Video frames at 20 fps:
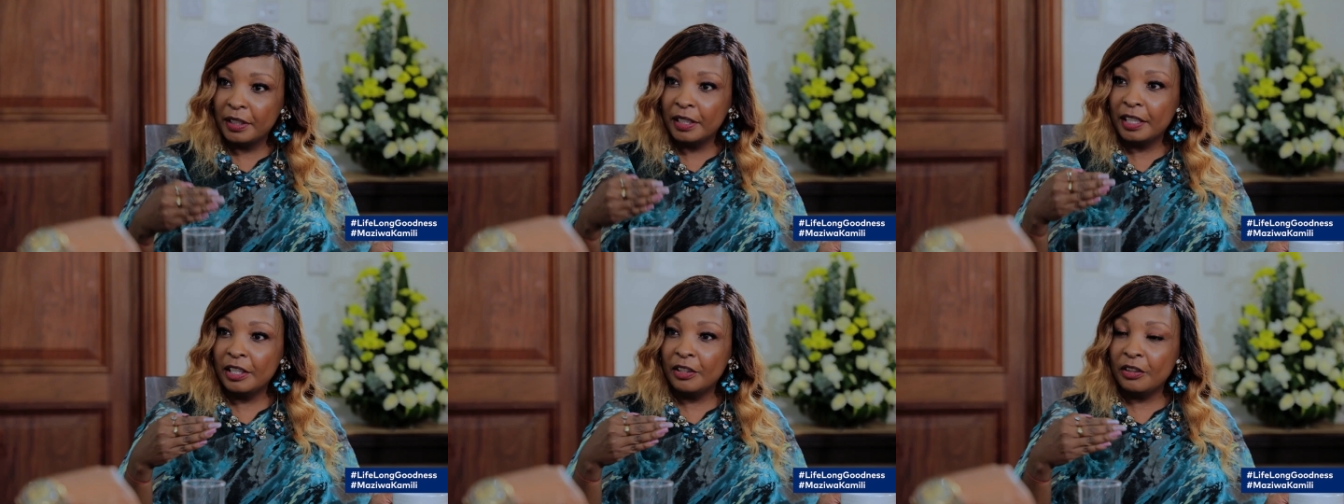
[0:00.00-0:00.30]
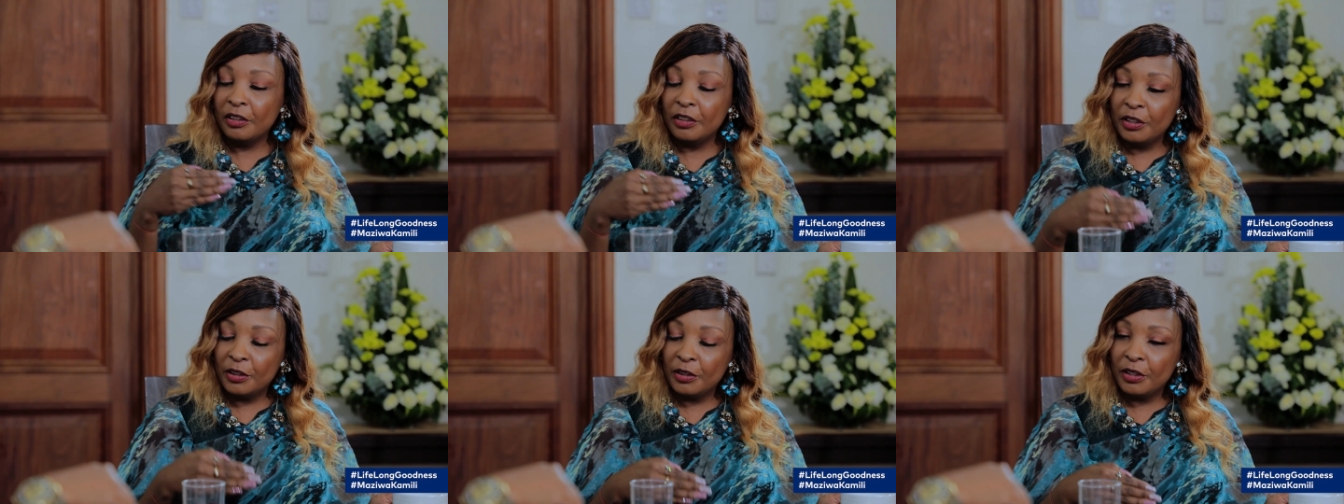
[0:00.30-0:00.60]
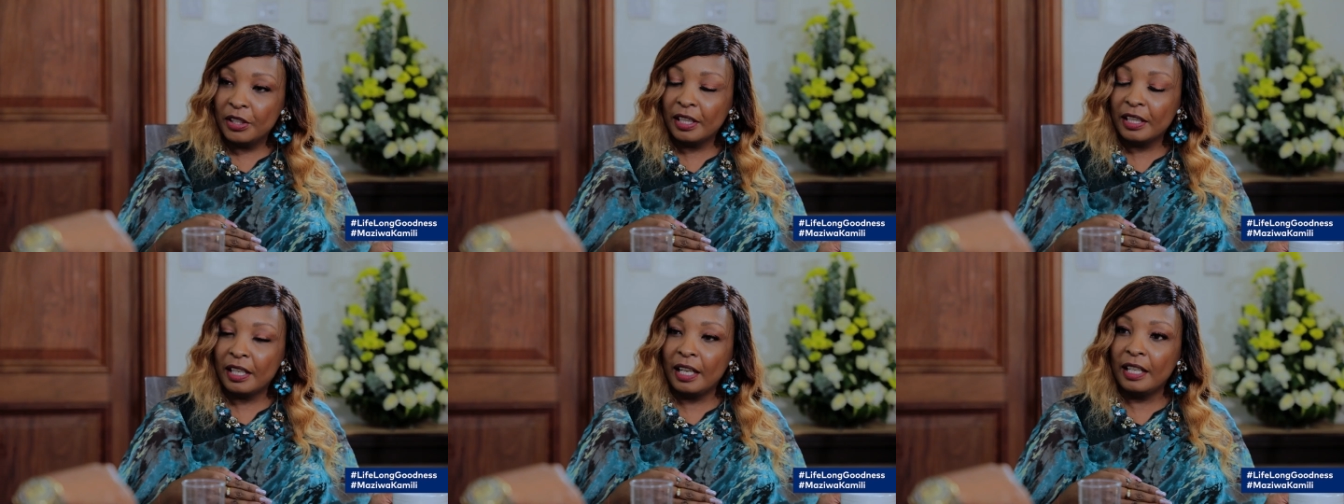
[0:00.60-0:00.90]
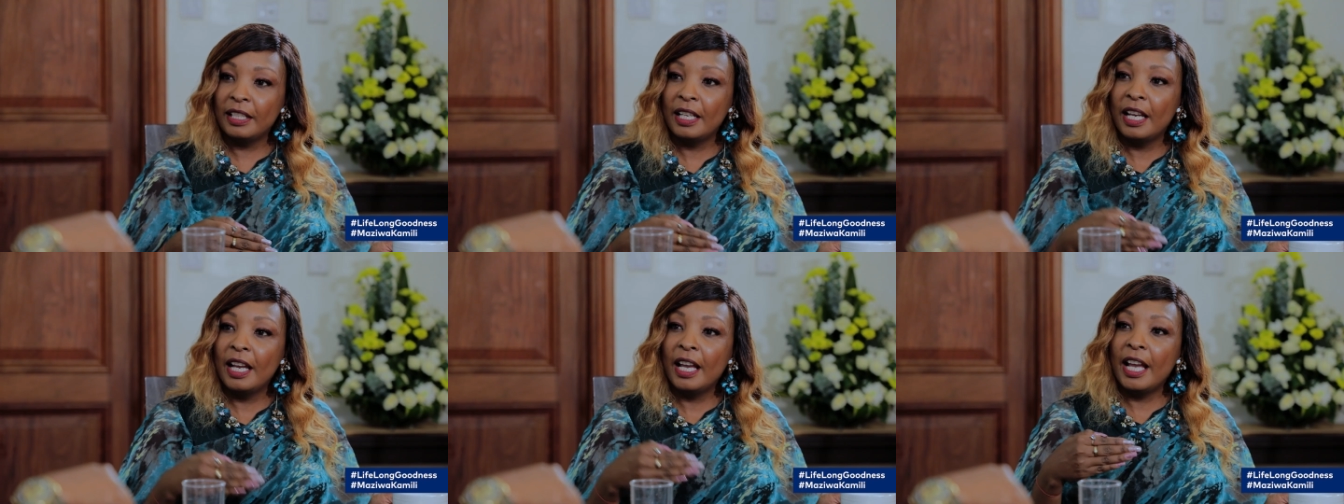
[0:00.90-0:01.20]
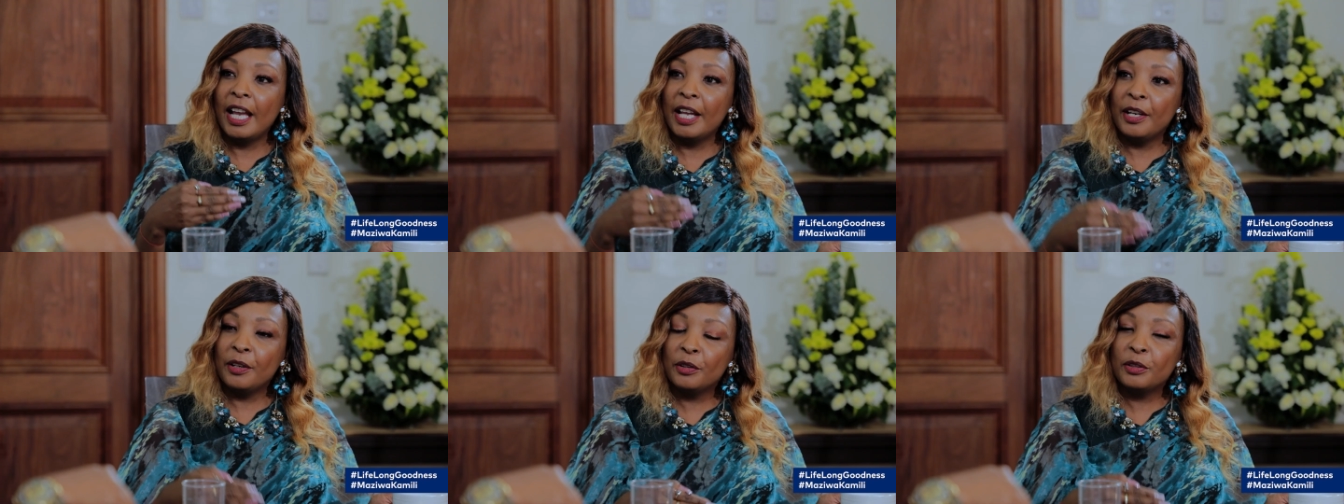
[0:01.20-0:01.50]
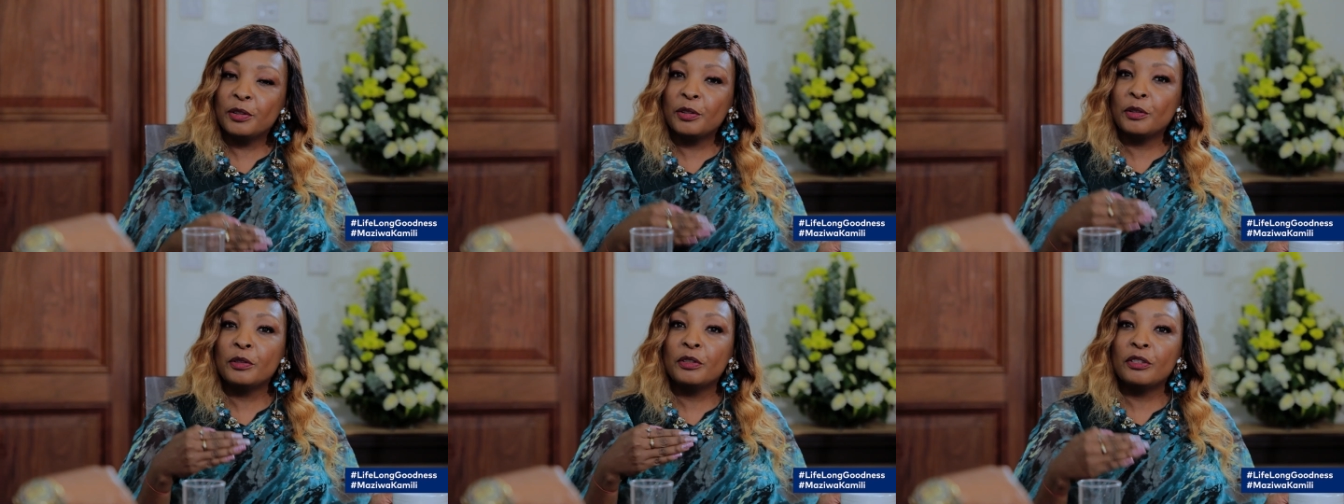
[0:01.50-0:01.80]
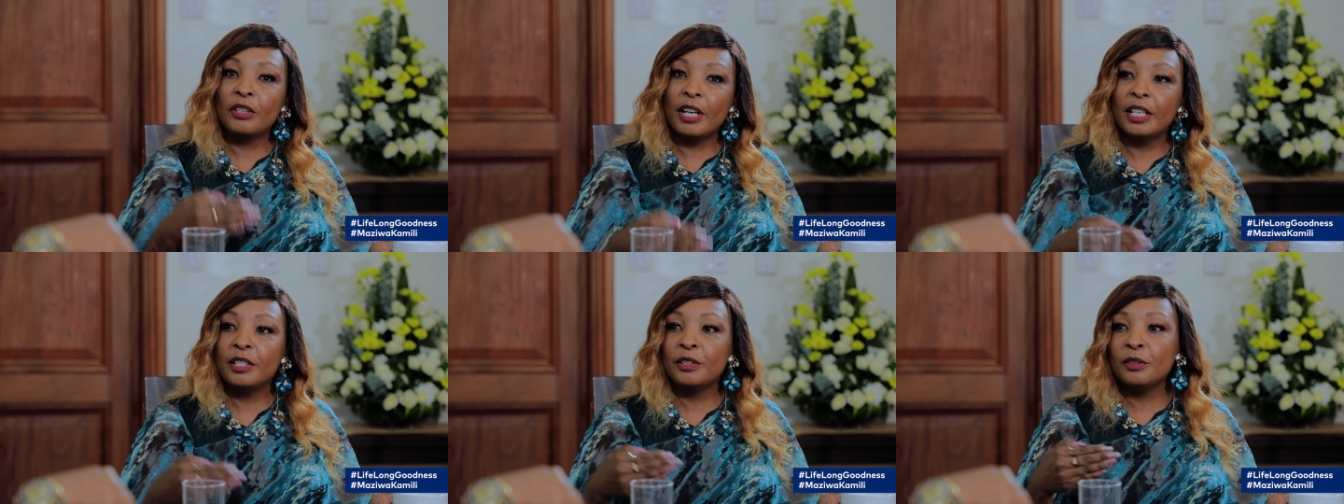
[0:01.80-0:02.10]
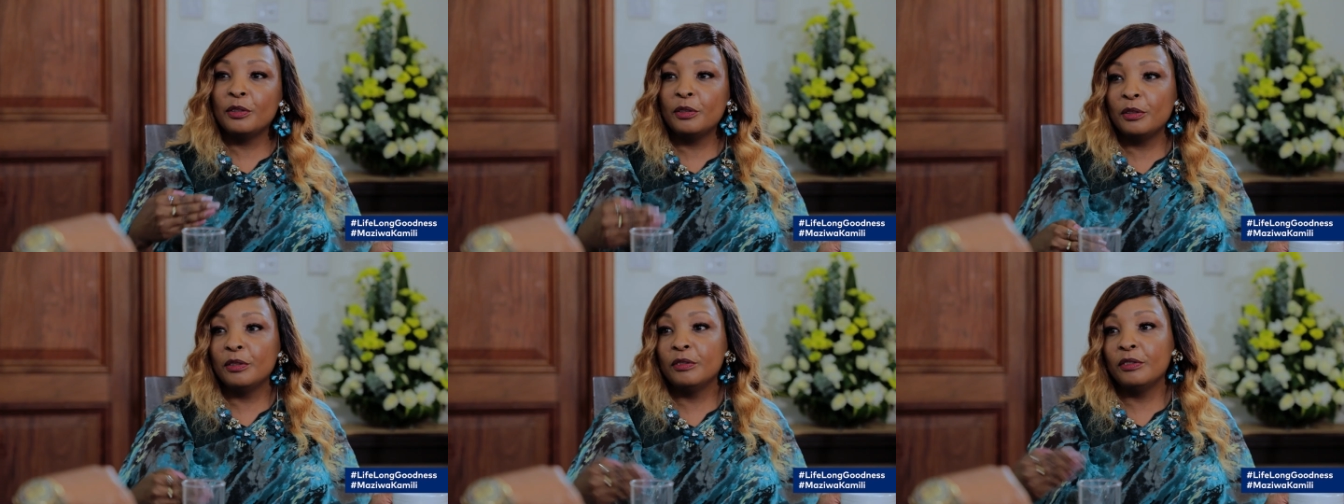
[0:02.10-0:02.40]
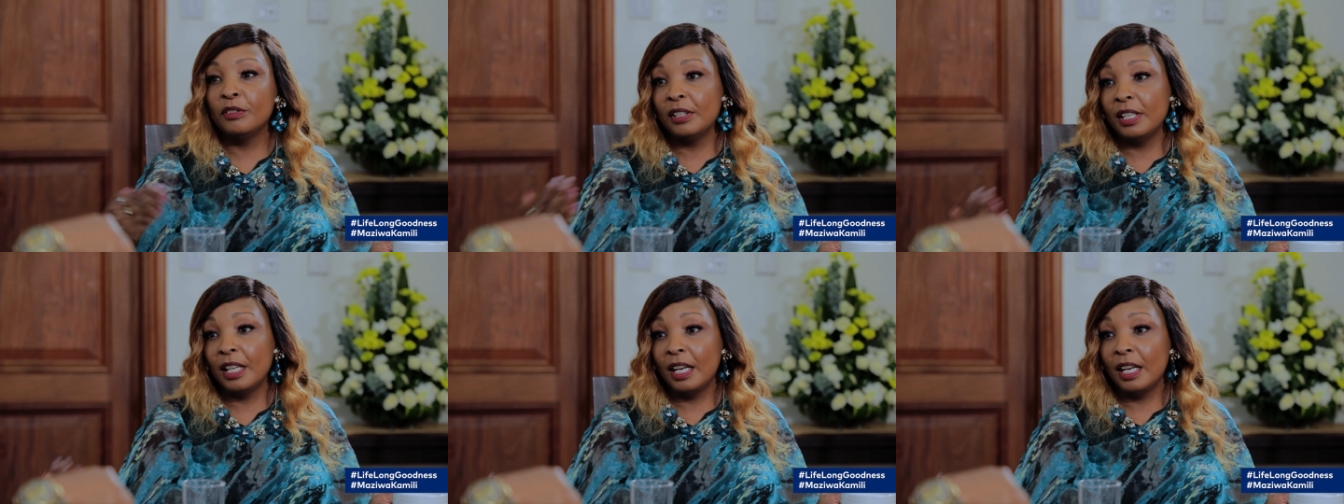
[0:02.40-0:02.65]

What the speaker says: in reducing that. And also try to look for